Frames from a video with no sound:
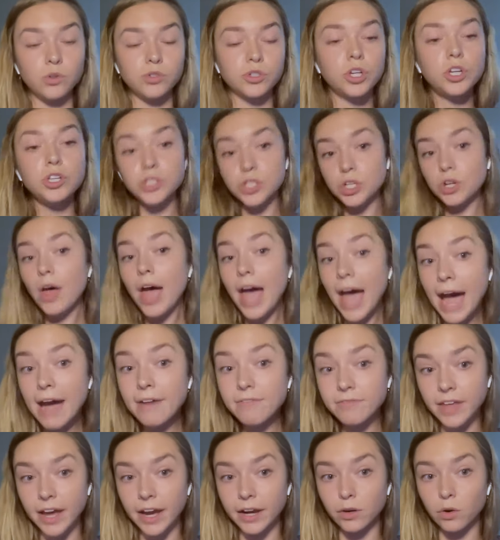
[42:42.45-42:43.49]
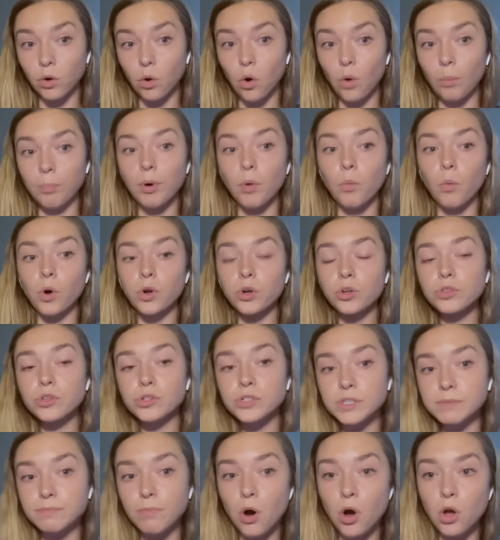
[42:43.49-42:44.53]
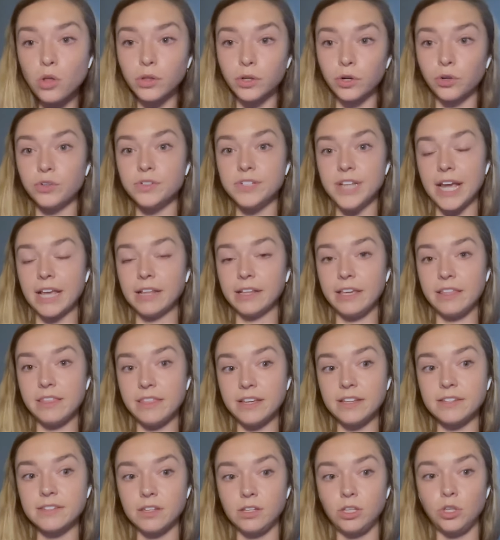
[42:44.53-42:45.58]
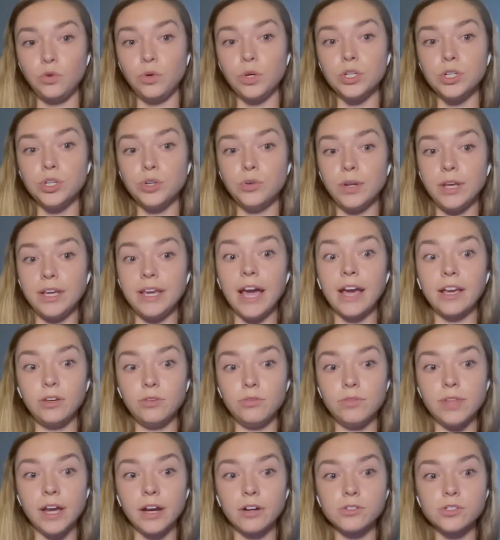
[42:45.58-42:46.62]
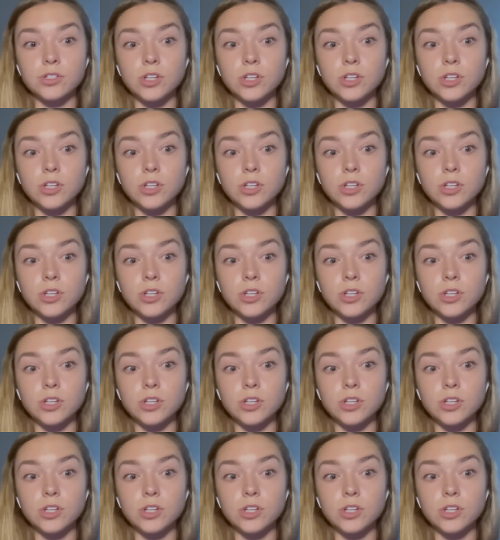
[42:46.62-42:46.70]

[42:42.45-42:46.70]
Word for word: So you still have that goal, but what are the small little daily things that you can do to get you there?